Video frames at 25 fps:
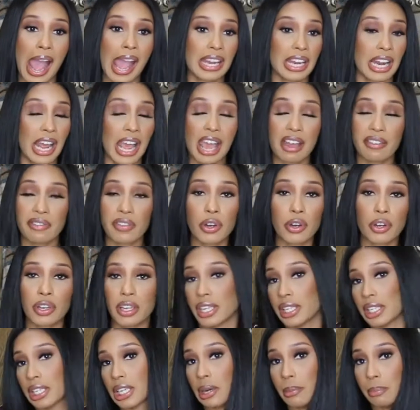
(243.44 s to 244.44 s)
and I haven't heard
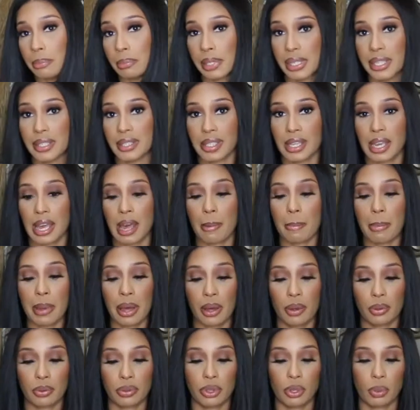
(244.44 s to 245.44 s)
any complaints yet
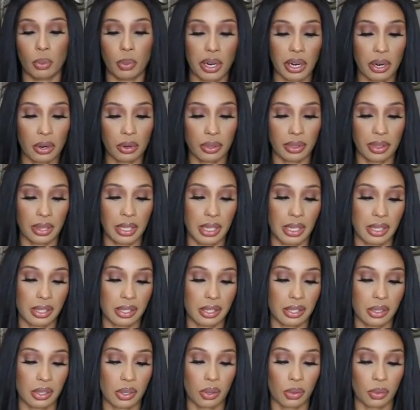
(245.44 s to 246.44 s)
about the wear on these,
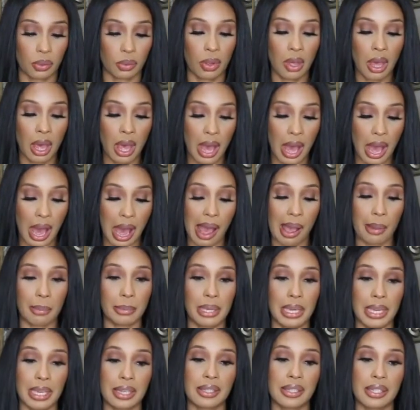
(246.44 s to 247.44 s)
so I'm
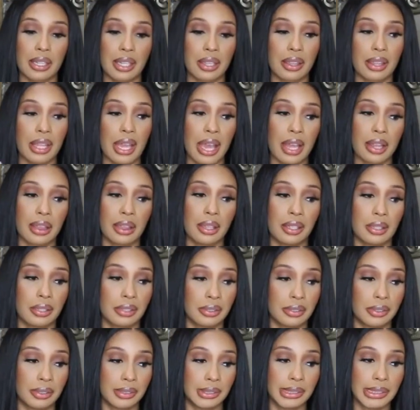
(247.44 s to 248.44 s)
guessing that
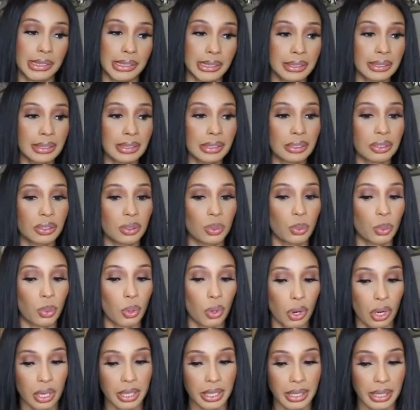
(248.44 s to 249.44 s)
they're decent to
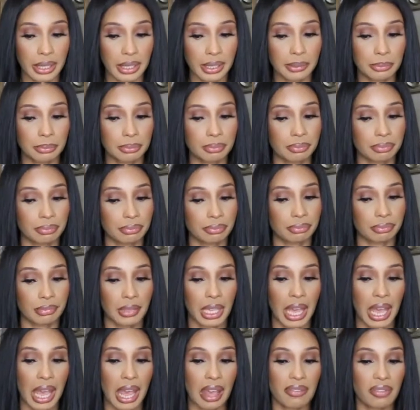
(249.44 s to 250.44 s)
walk in.
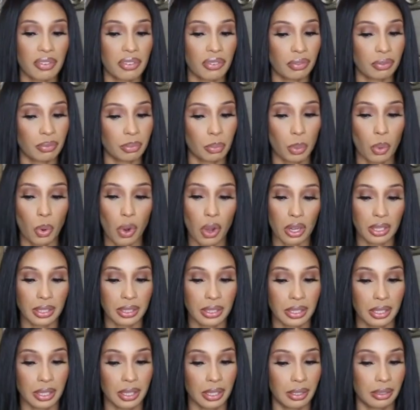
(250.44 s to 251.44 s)
Haven't walked
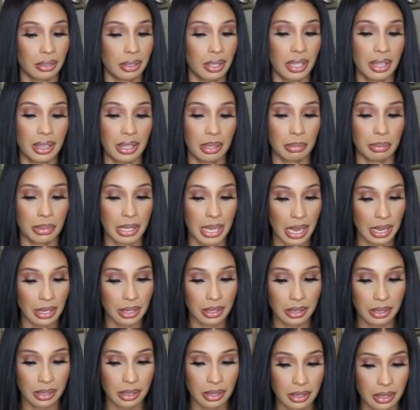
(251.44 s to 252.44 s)
in them
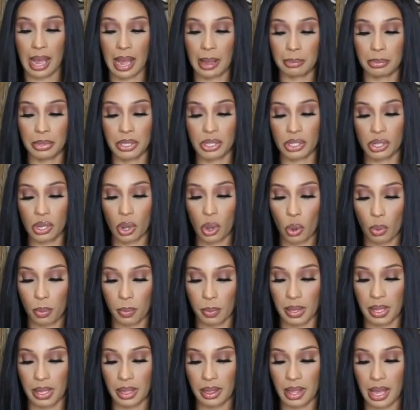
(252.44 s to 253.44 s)
yet. I'm just
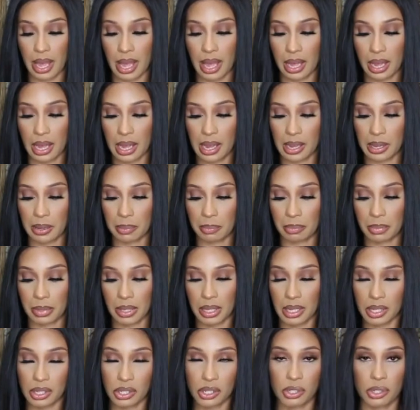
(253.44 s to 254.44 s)
hoping that
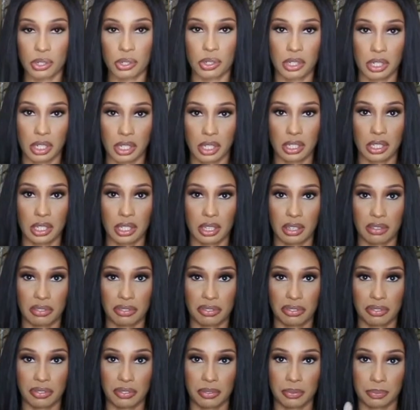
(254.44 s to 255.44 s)
it's sturdy
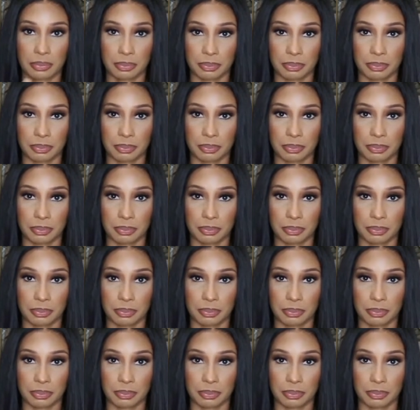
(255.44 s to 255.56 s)
enough.